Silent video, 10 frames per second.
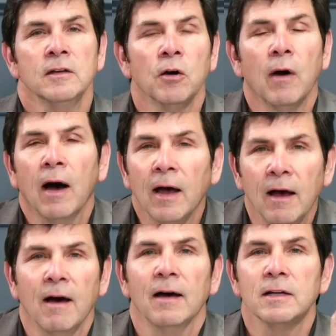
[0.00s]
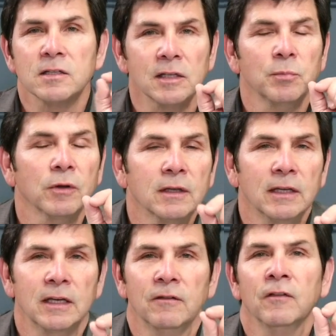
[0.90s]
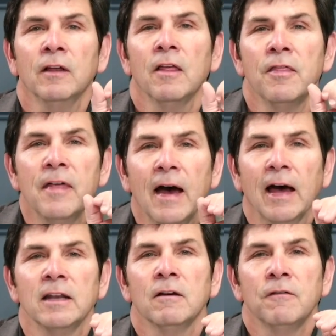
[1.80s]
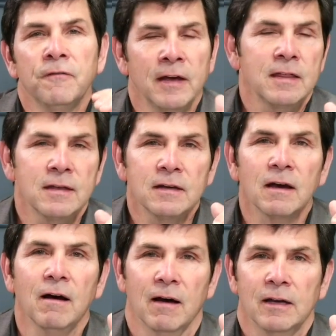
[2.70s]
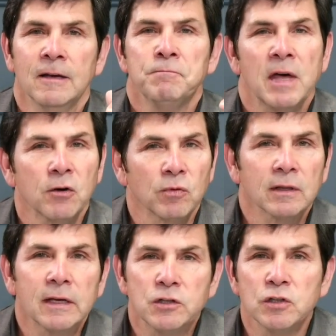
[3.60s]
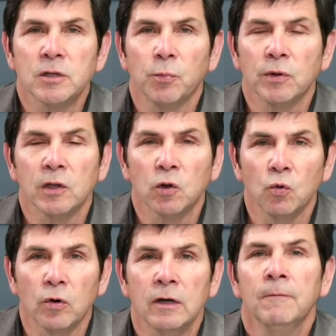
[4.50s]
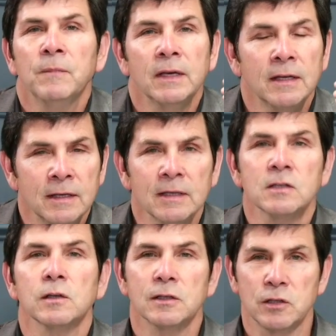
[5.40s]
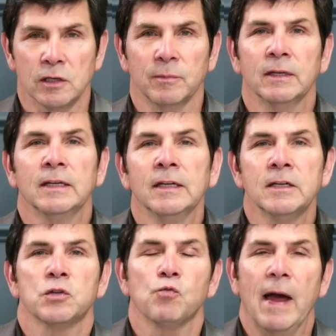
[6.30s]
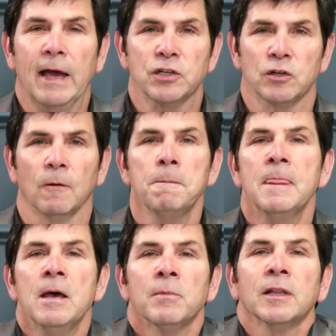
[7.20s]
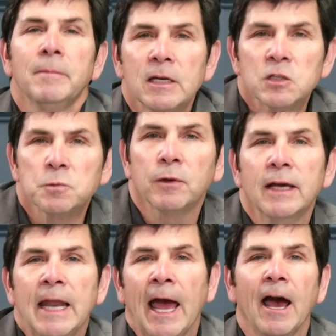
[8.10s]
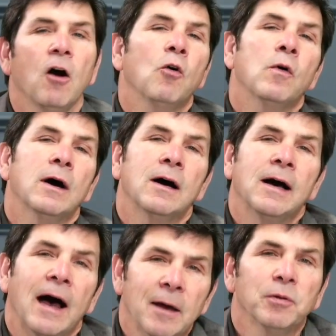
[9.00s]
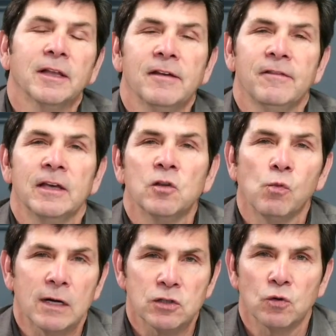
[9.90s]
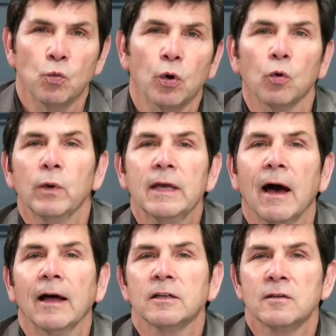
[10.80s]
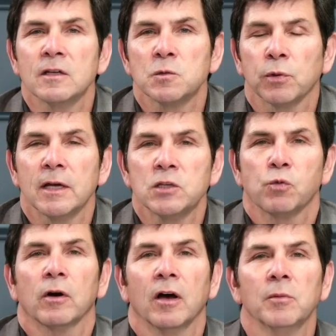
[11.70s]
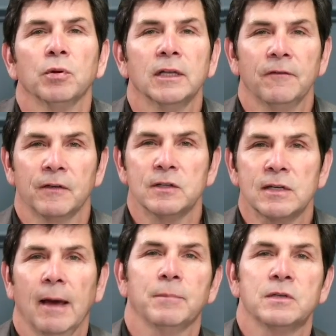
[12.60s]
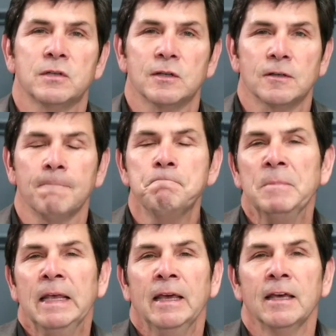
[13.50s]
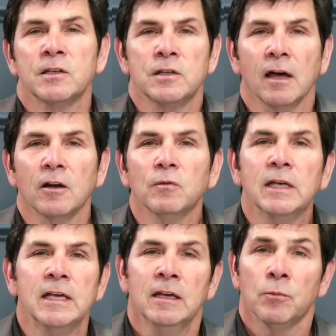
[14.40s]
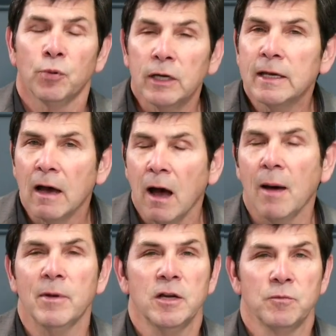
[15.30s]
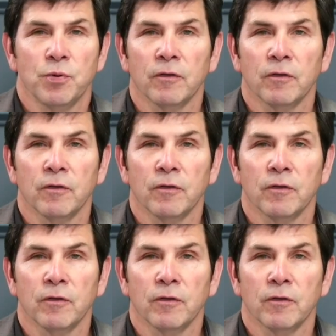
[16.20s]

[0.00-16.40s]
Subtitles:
No, I honestly believe that faith in God and a relationship with the Lord, it is legitimate, it is rational. But let me explain how I believe in the Western world we got to this place where unbelief and skepticism is not only pretty common and